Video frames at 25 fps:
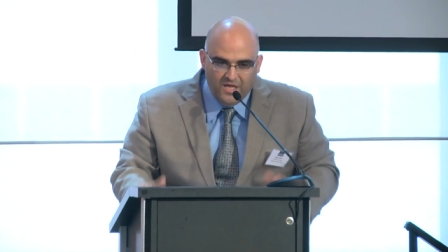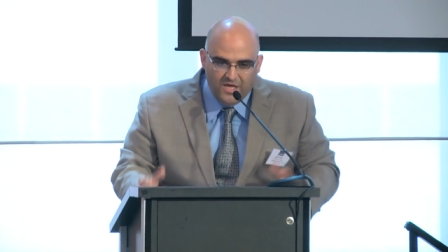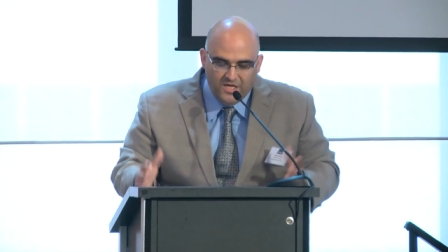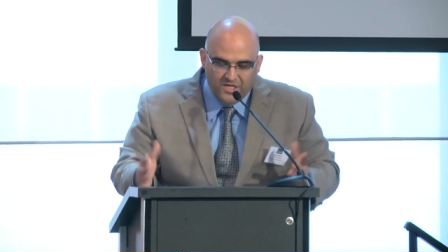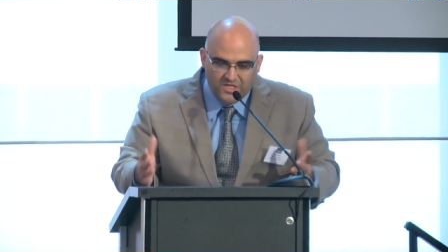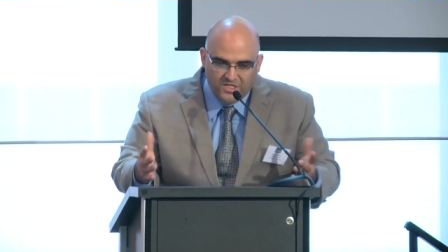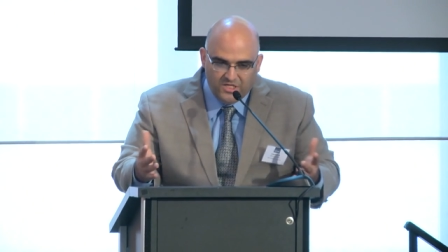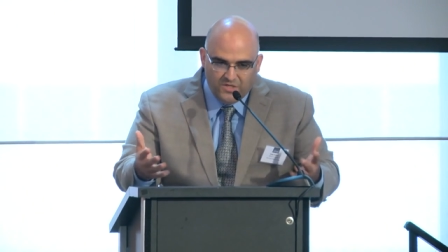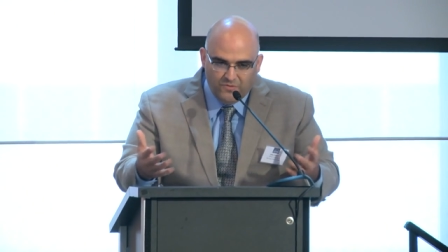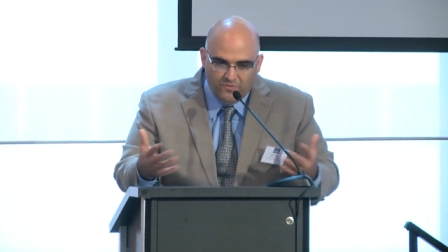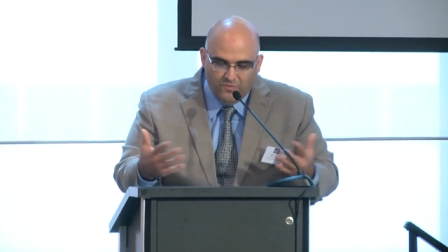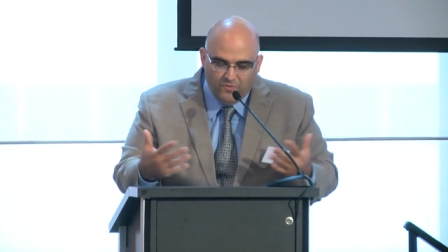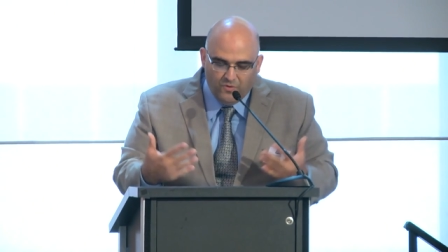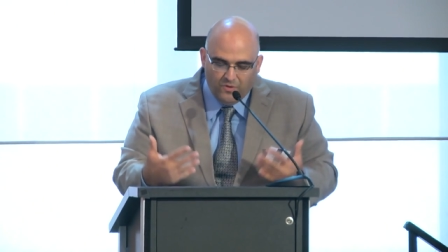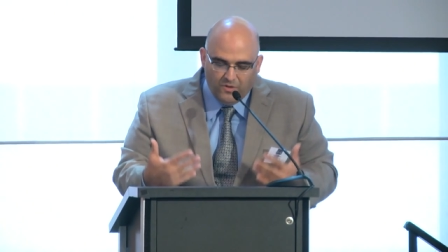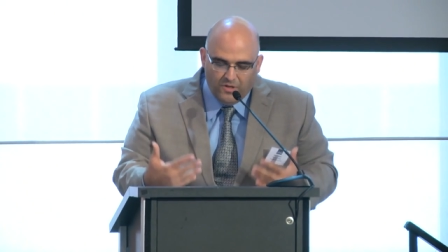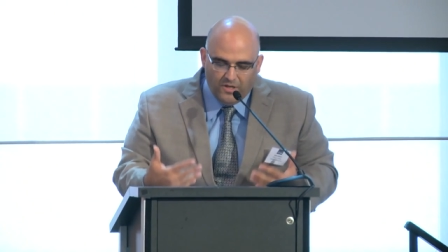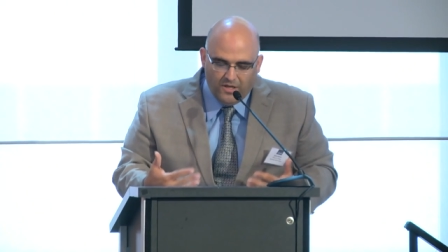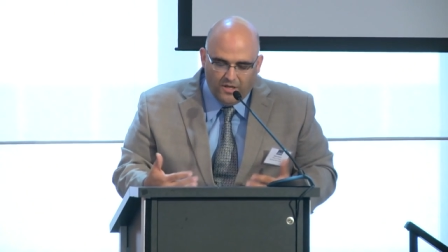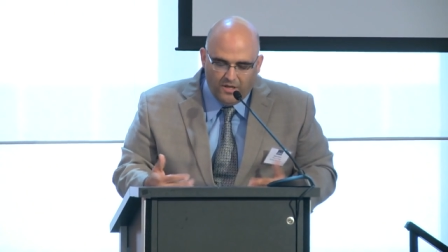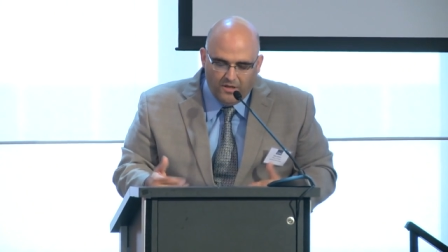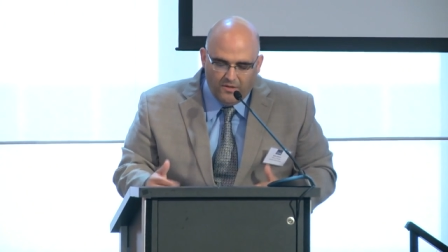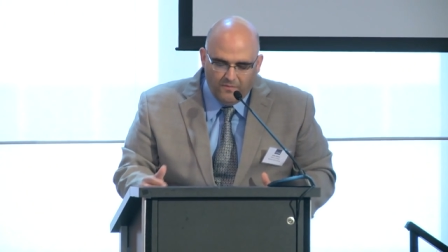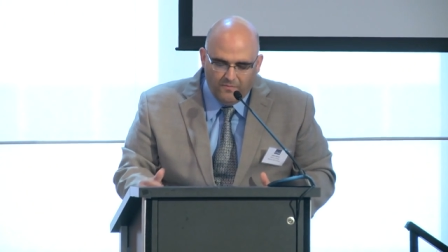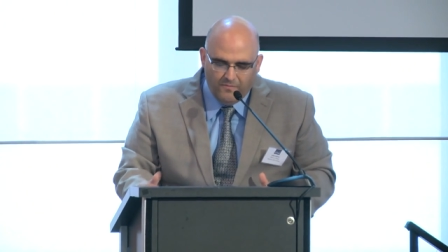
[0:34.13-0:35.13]
She
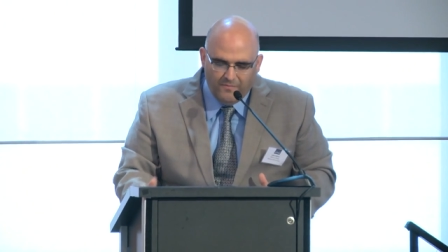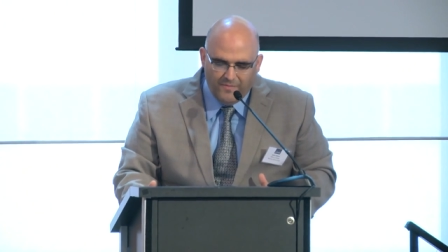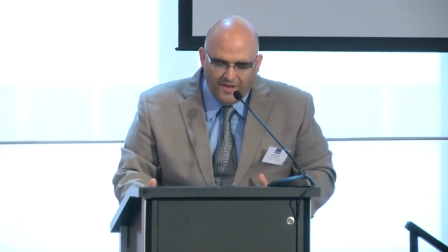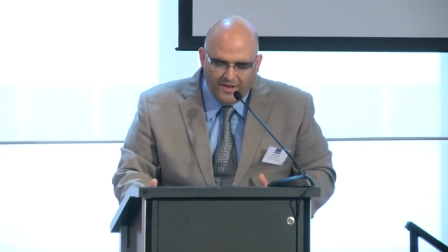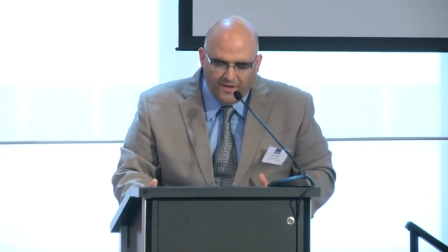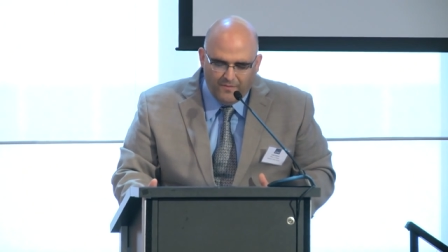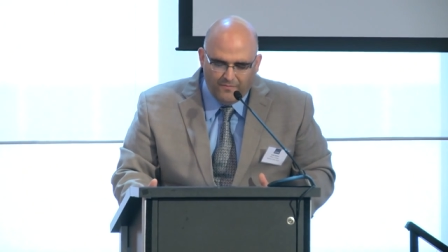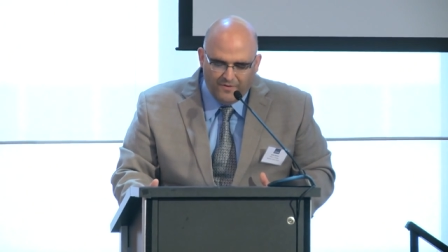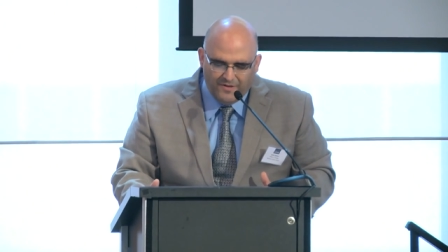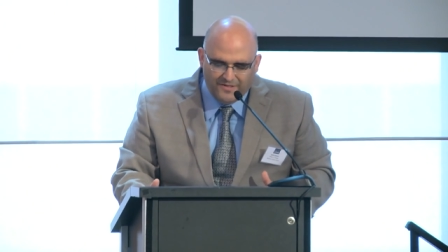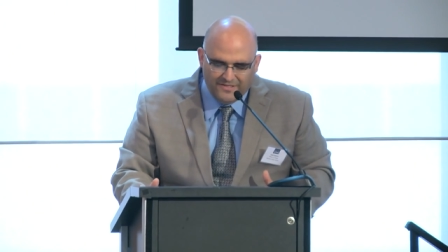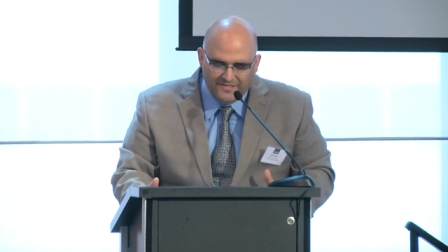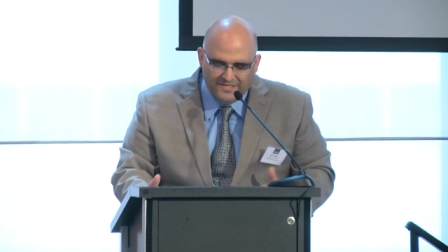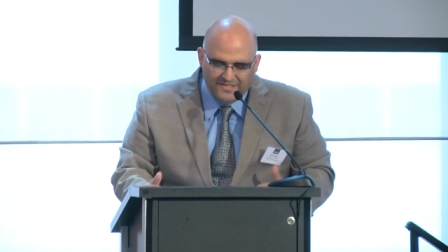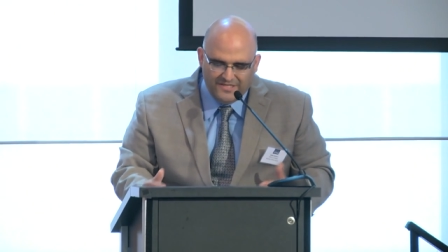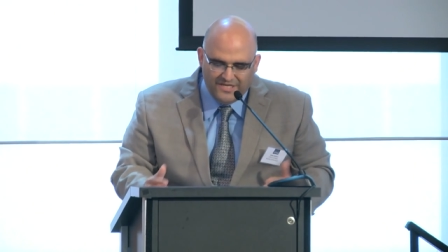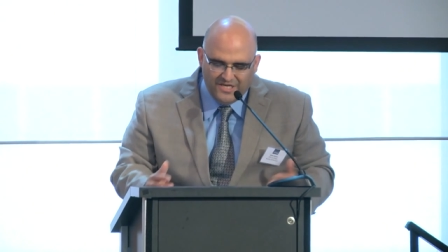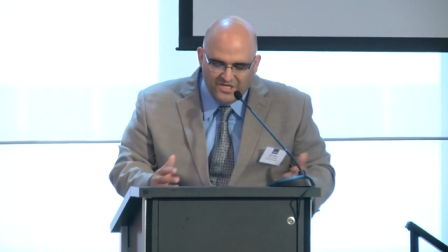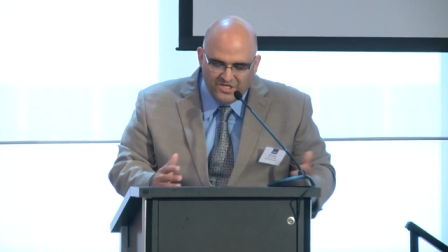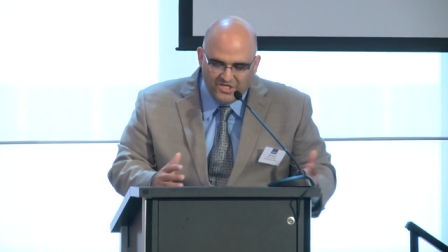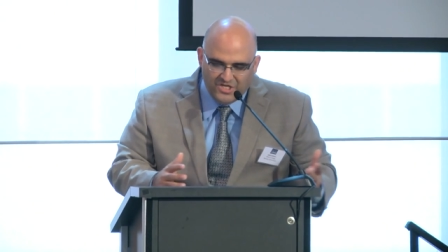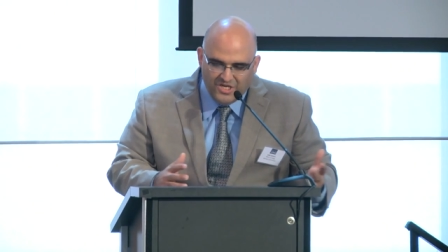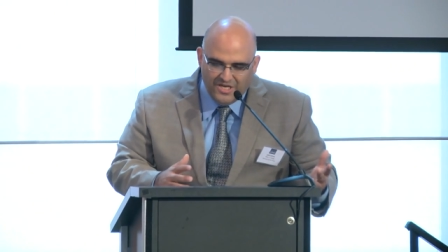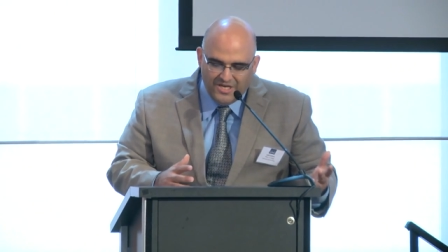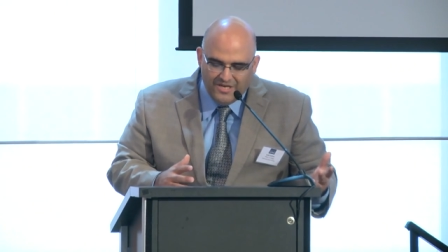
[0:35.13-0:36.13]
will make a
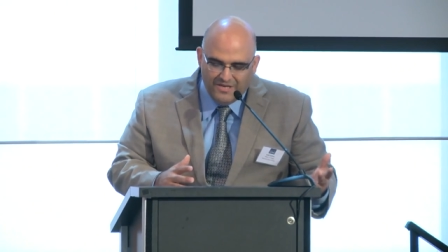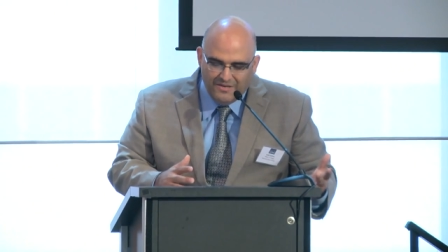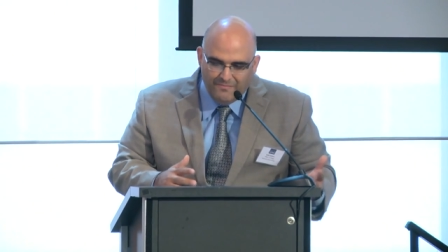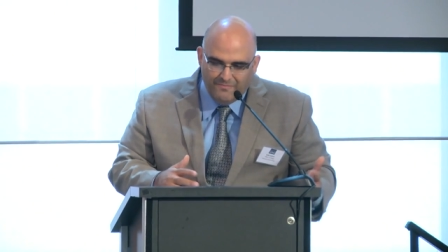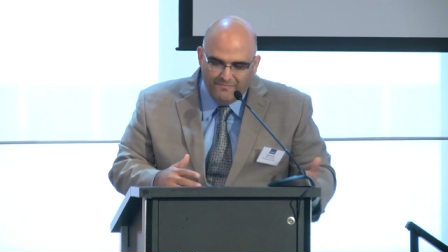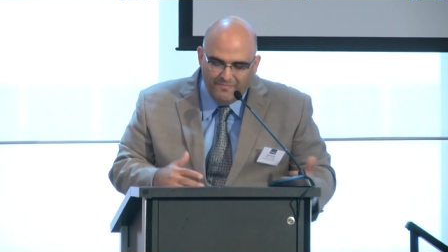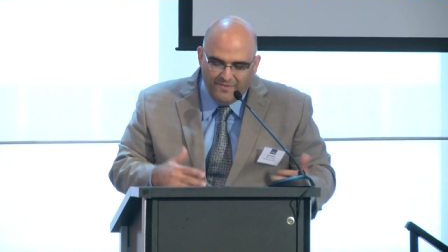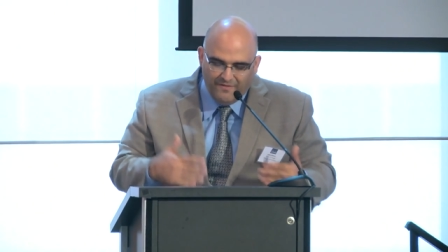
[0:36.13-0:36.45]
presentation